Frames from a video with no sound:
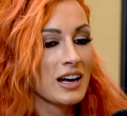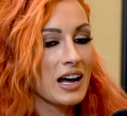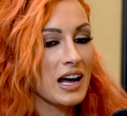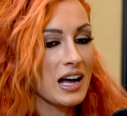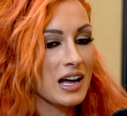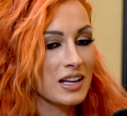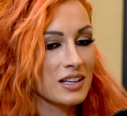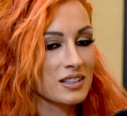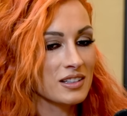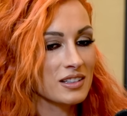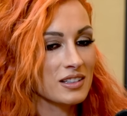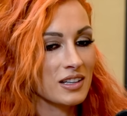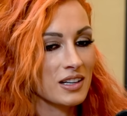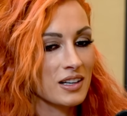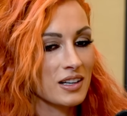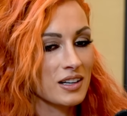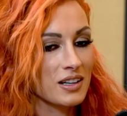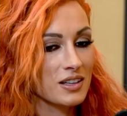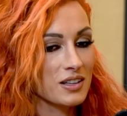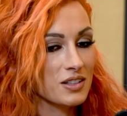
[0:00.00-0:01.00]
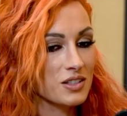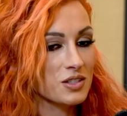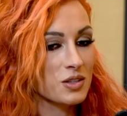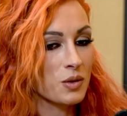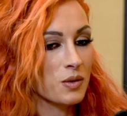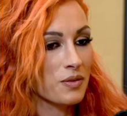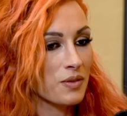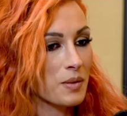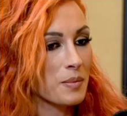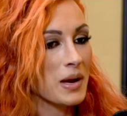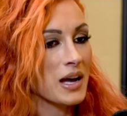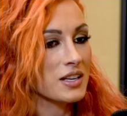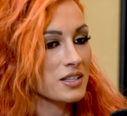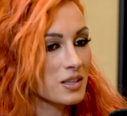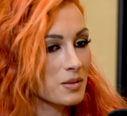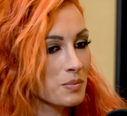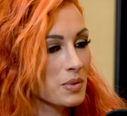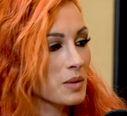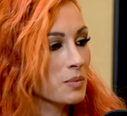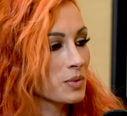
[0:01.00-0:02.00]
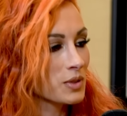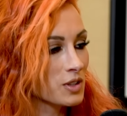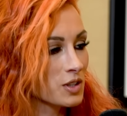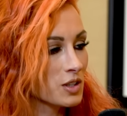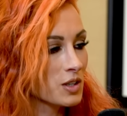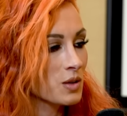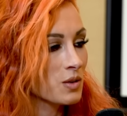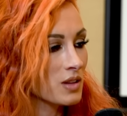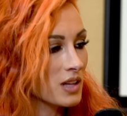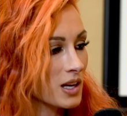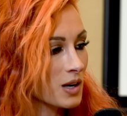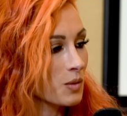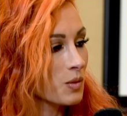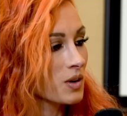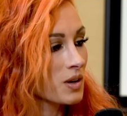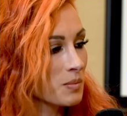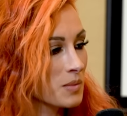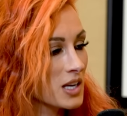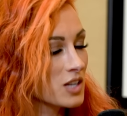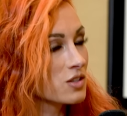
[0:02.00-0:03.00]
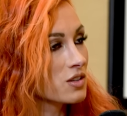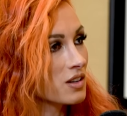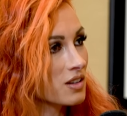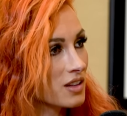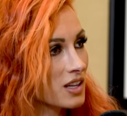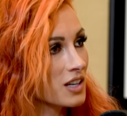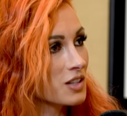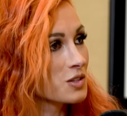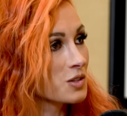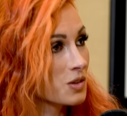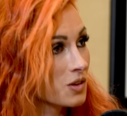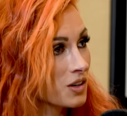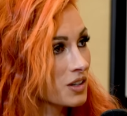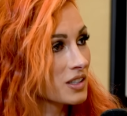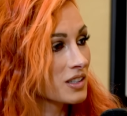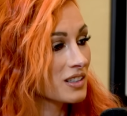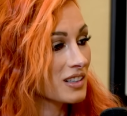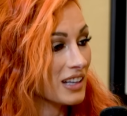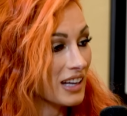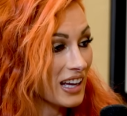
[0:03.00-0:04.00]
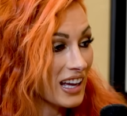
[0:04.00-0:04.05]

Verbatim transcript: And uh, so if I'm asking people to do that, I want to make sure that it's good.